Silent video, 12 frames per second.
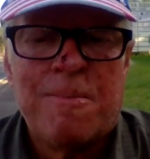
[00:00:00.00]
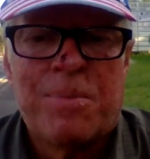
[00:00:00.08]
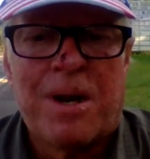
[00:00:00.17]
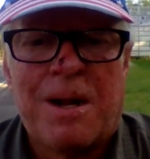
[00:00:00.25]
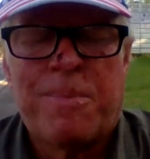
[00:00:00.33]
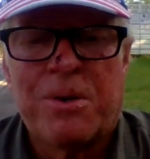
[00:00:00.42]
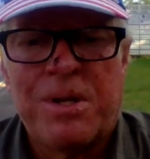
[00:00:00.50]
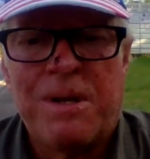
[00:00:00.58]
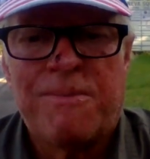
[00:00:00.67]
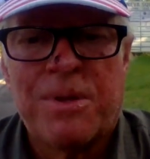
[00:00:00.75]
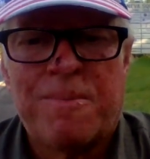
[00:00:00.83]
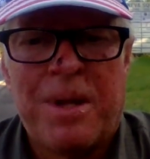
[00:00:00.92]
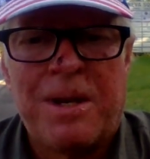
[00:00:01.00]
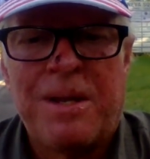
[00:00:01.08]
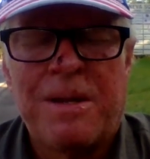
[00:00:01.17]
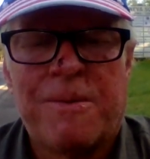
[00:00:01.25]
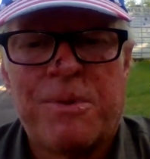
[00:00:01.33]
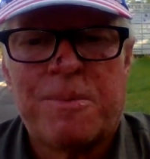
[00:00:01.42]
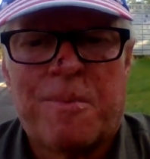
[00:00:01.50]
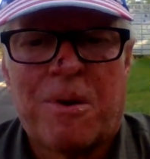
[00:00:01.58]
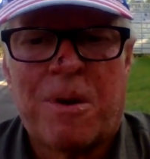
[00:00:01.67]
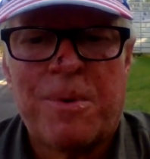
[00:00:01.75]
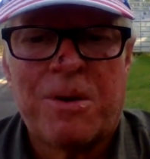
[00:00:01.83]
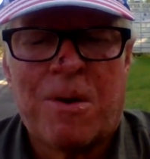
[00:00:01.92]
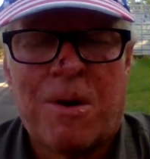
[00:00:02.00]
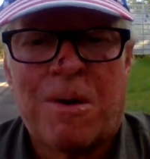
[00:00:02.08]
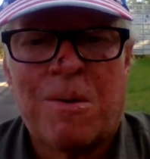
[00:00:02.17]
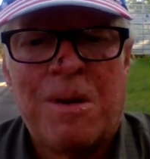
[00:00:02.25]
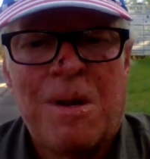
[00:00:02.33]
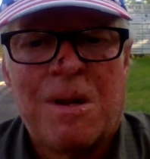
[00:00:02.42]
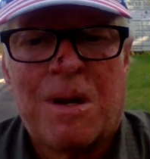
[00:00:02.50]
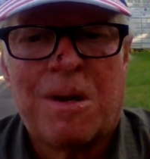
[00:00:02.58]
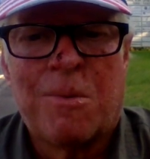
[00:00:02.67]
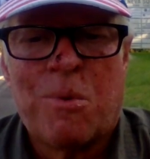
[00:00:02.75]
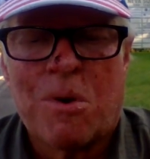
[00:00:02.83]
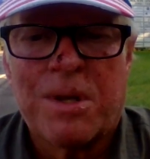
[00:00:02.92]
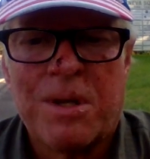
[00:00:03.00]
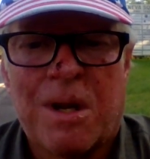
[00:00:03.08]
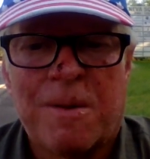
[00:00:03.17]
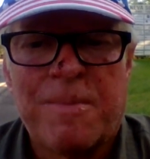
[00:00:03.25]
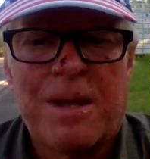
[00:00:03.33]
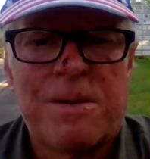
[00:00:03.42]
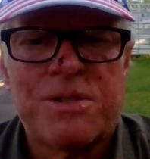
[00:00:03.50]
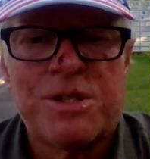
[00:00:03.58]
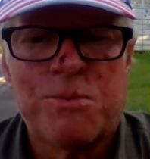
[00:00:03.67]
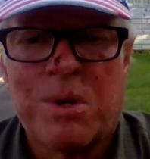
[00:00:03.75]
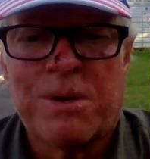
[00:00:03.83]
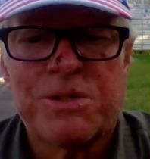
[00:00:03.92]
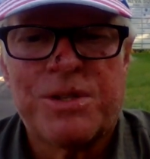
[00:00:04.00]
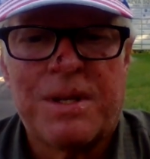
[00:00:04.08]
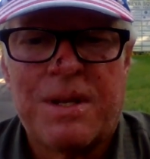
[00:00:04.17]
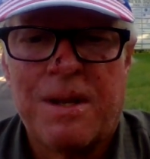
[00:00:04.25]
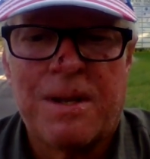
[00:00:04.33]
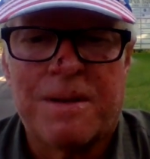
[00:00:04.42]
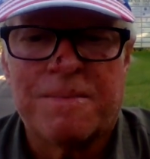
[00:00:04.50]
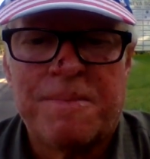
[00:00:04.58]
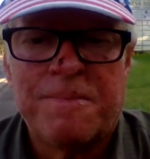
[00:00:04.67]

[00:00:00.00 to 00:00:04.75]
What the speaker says: but I believe that many of the department are working on matters as well as they can.